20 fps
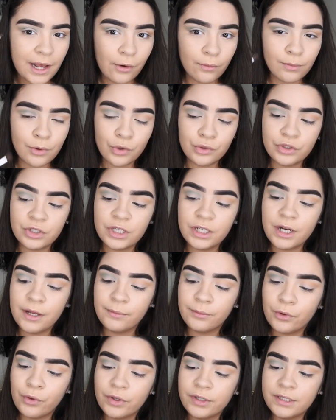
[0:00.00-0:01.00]
out motion,
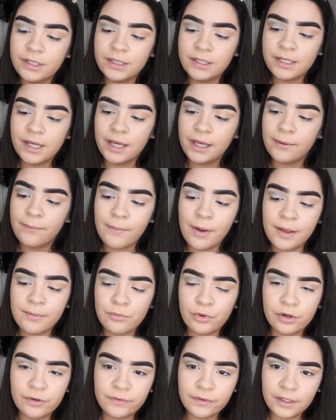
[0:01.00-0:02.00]
I'm going to take my
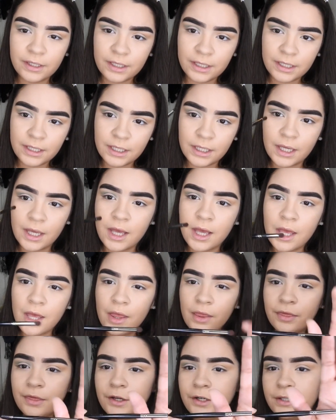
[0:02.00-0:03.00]
Morphe
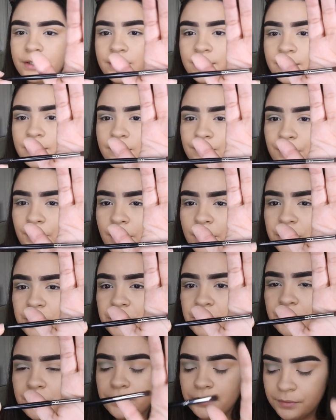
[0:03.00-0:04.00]
E36 brush.